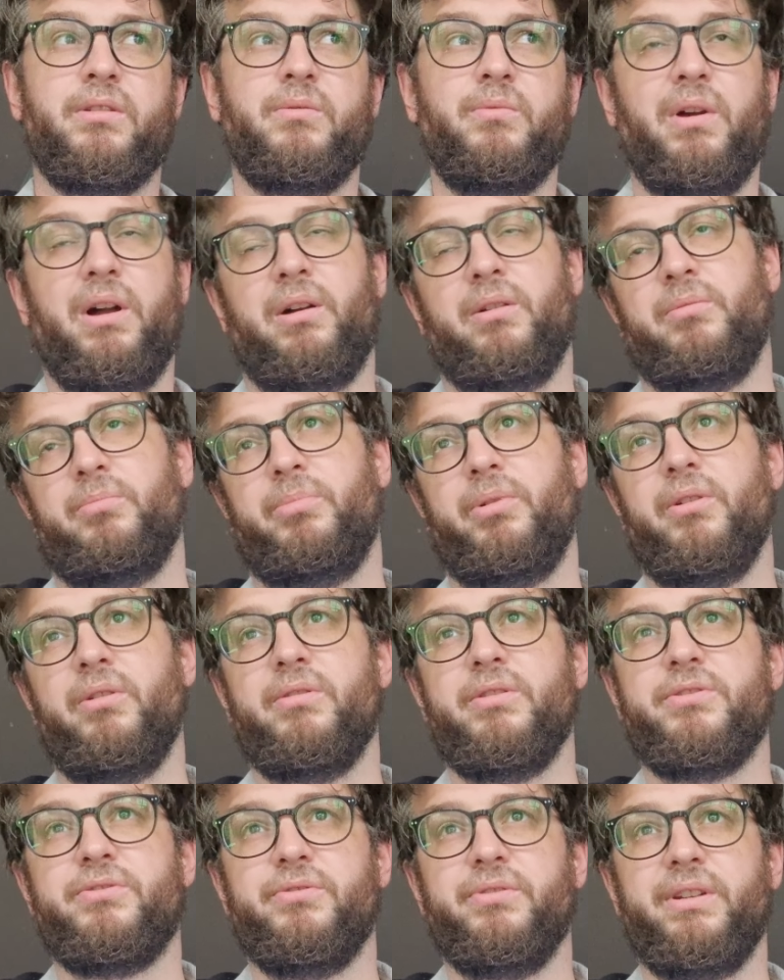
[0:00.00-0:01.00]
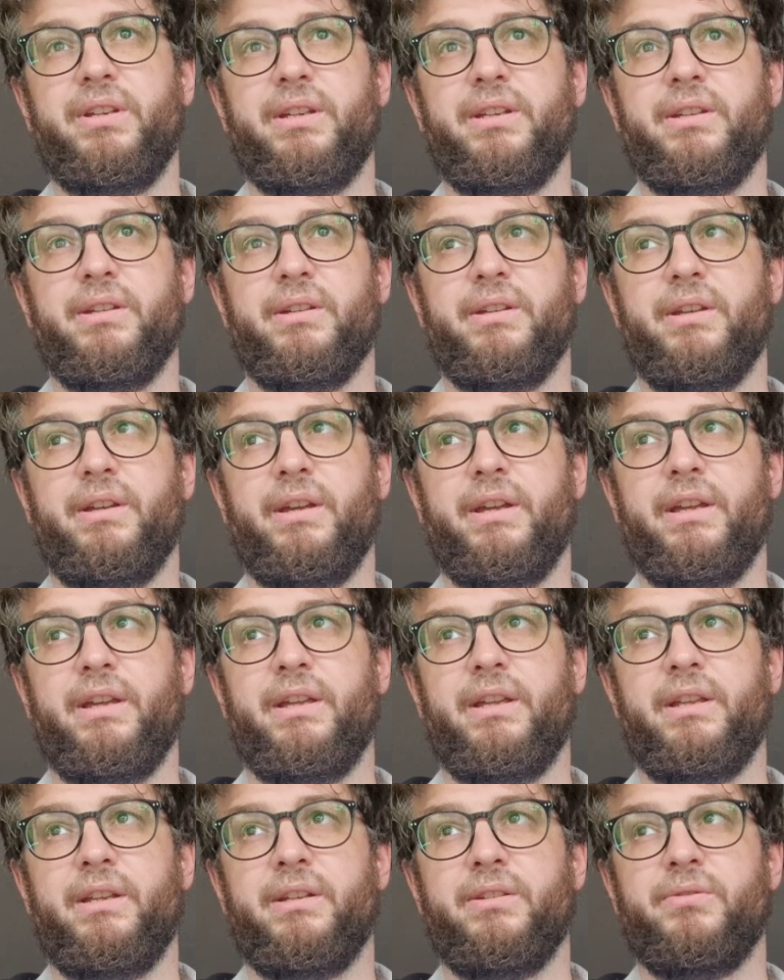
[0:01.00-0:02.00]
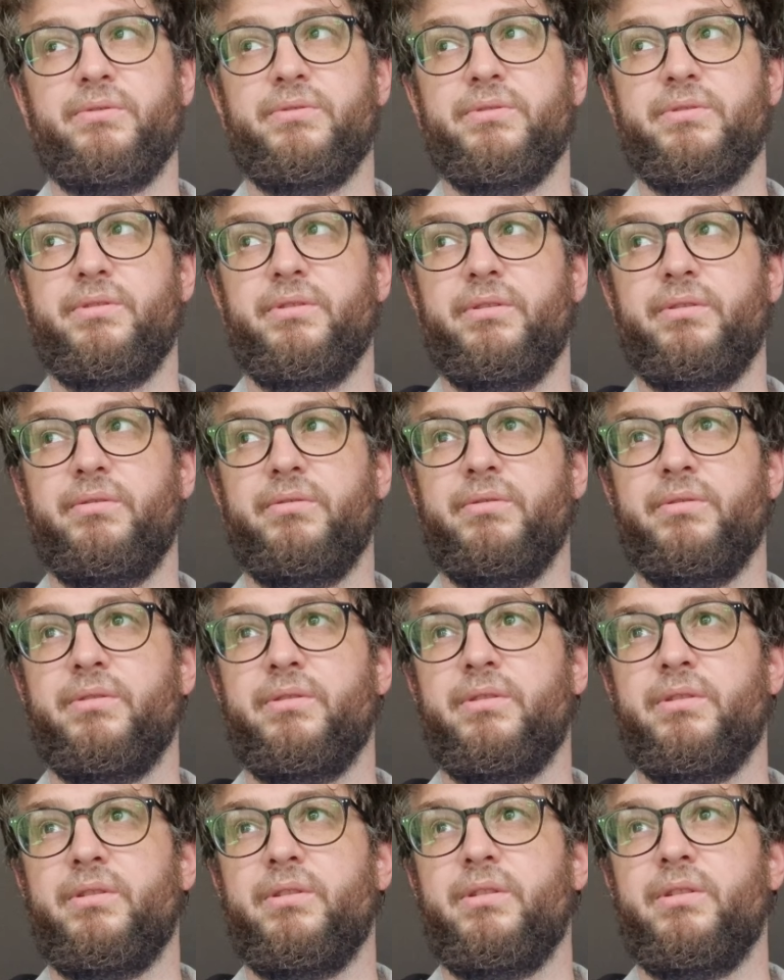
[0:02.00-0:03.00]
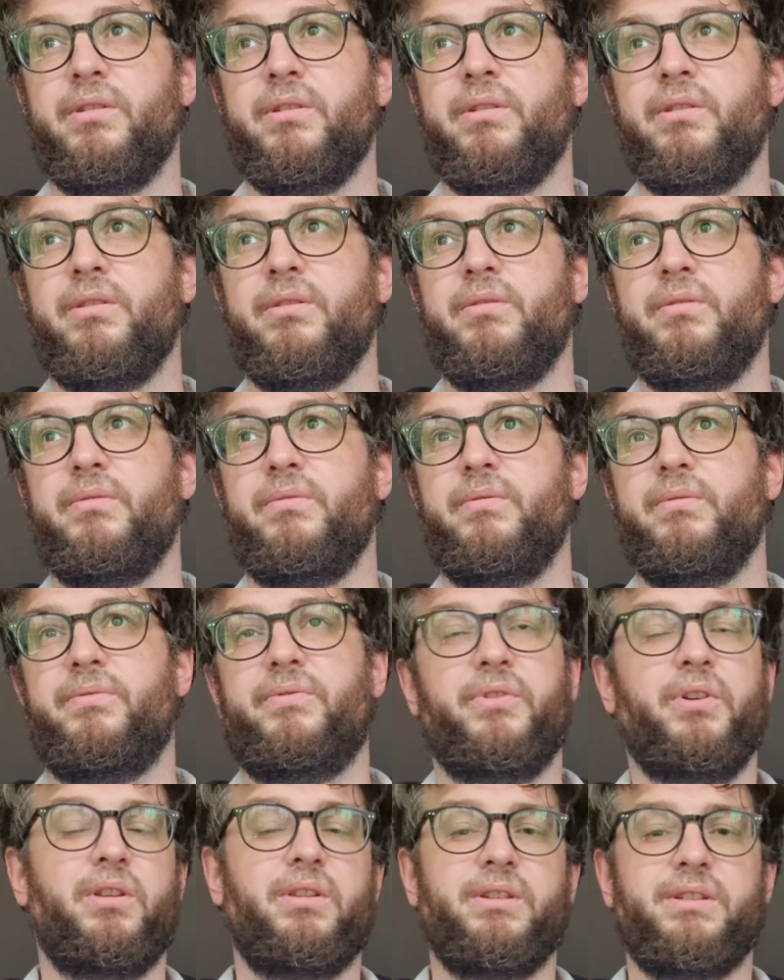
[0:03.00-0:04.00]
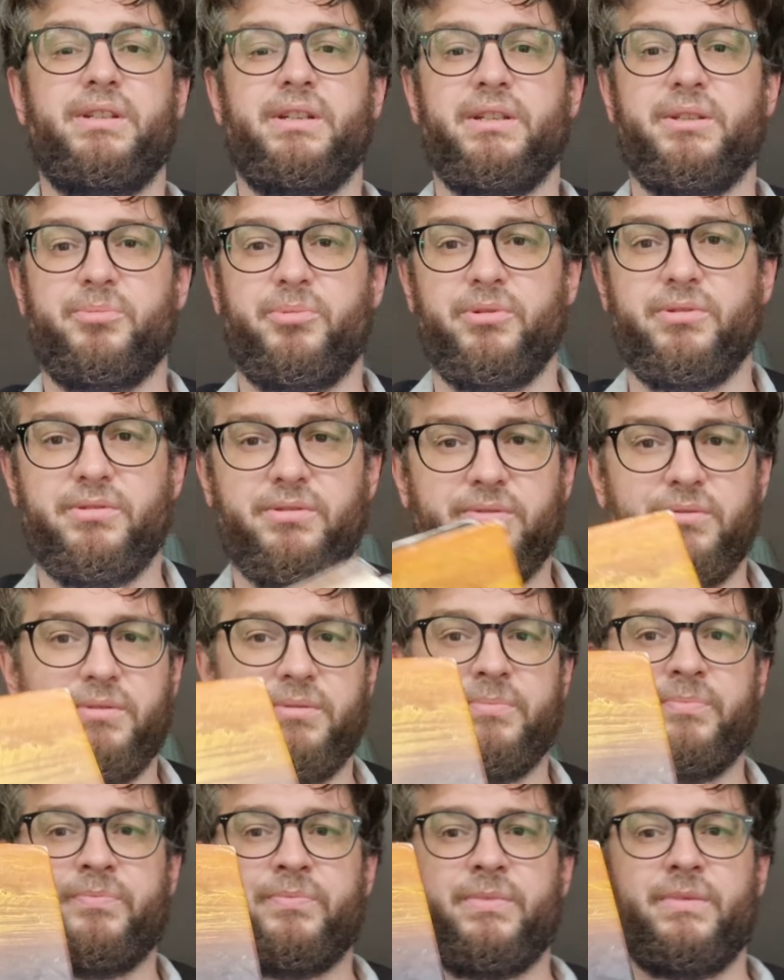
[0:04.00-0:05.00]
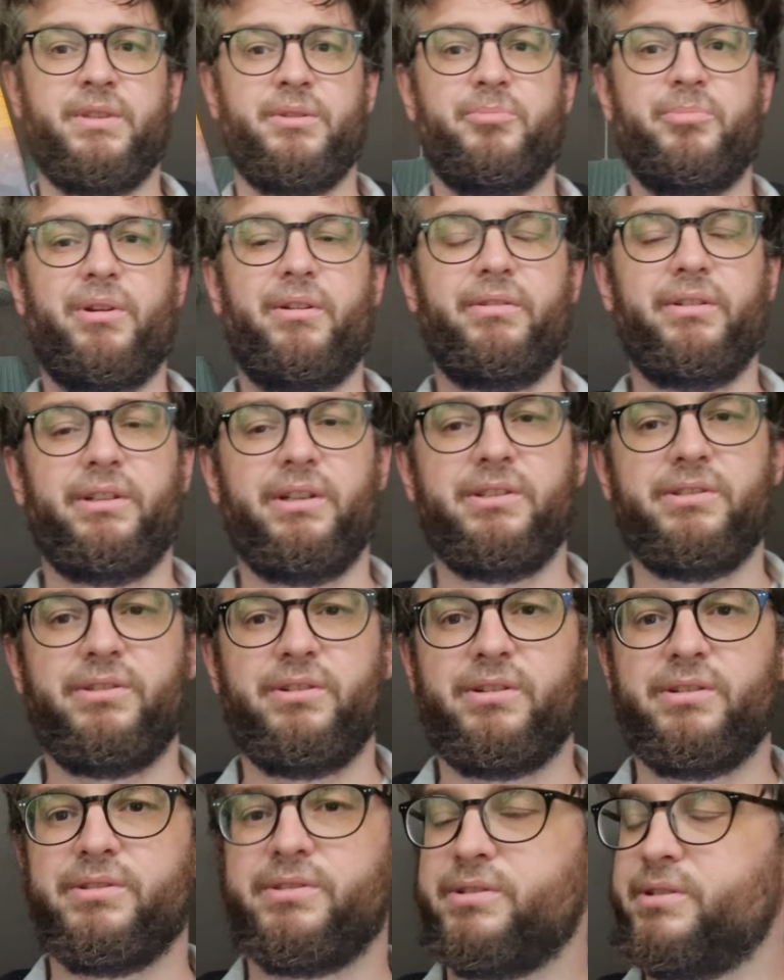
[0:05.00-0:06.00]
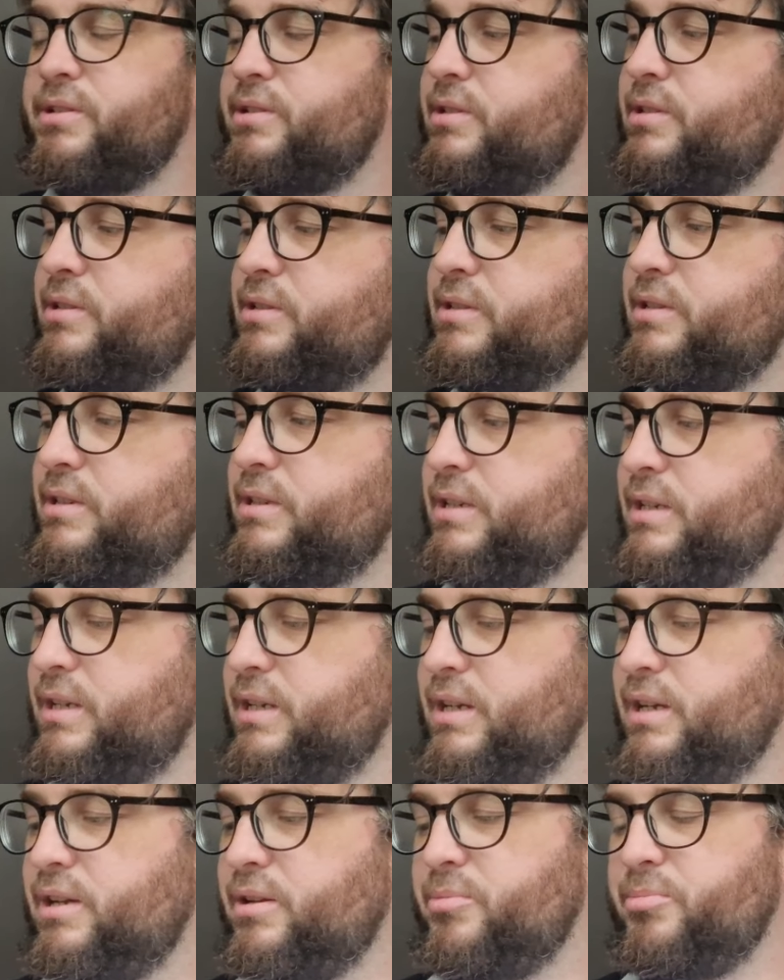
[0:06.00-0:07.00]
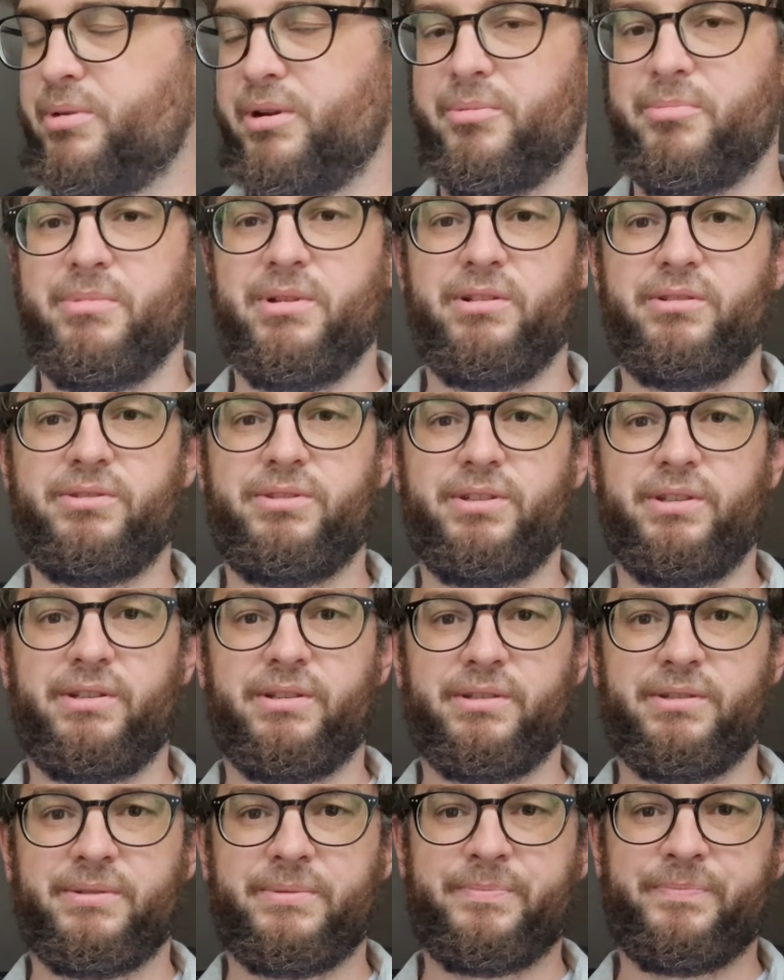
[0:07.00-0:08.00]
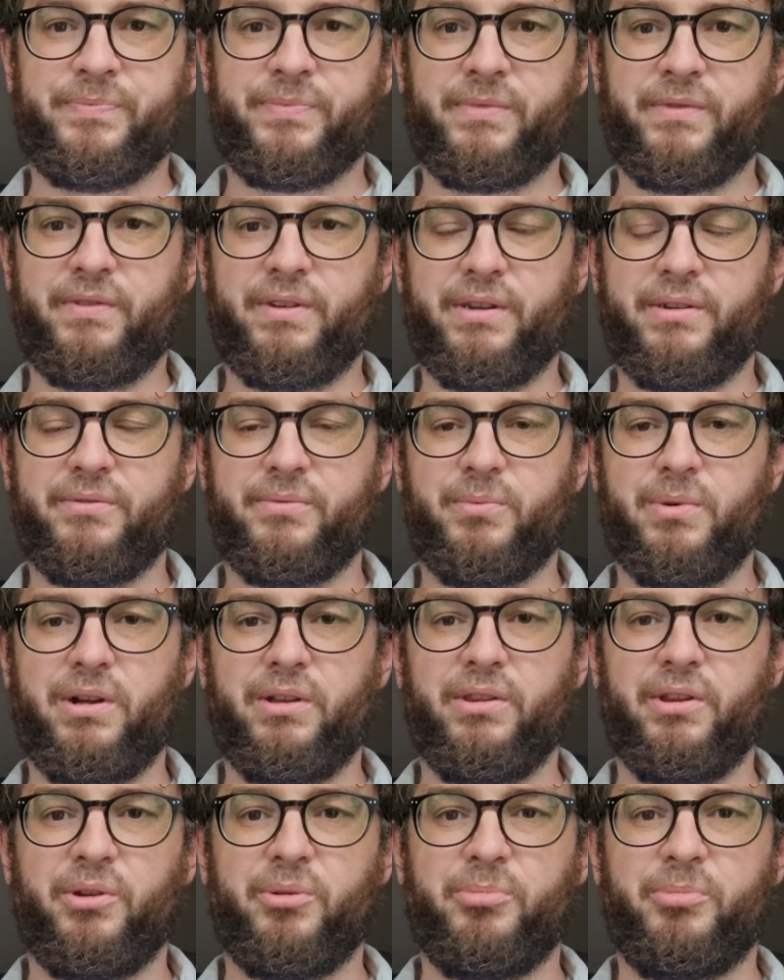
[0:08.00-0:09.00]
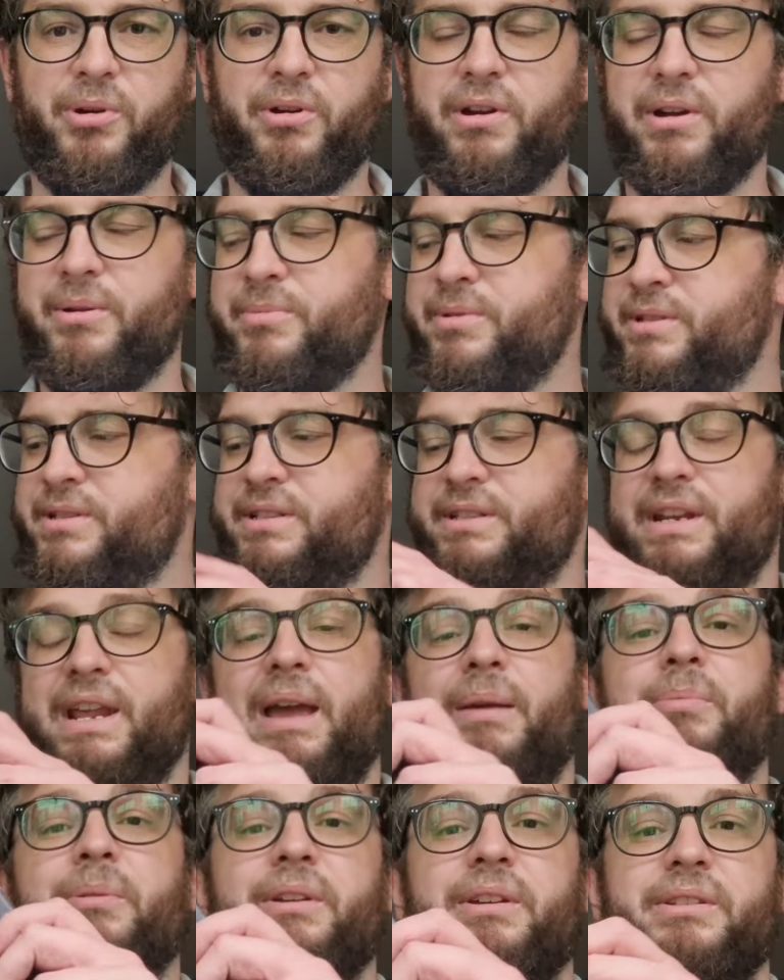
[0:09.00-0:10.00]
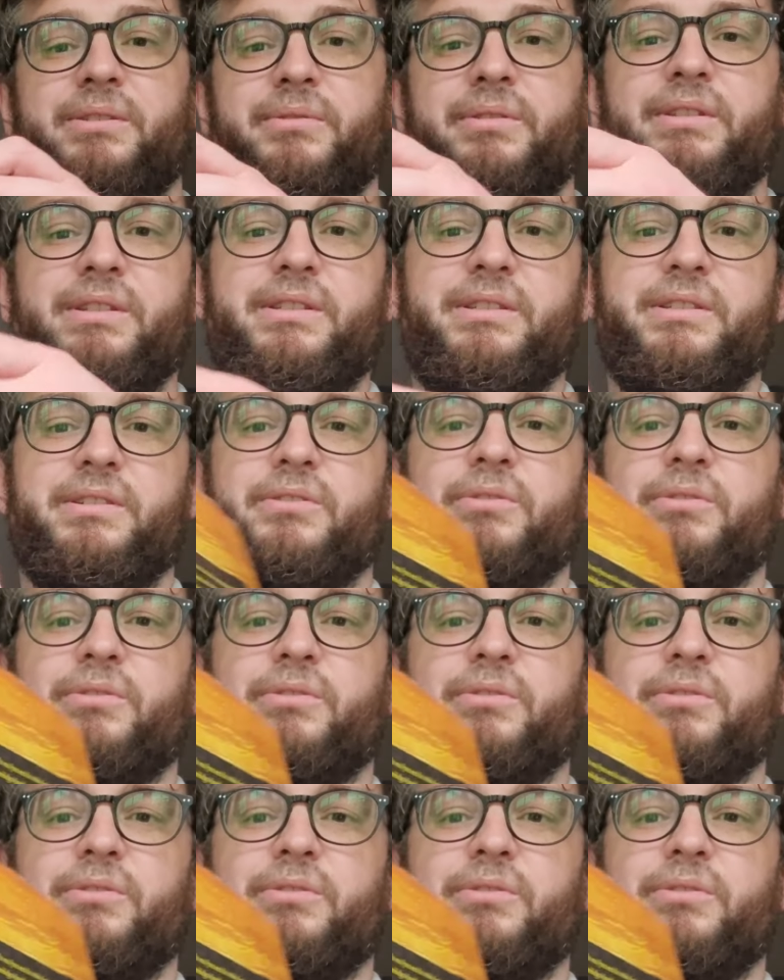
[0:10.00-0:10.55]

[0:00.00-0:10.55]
well poetry and also theology, I suppose as well. This is Paradise Lost by Milton. Very well-known poem. This is an epic as well. This is a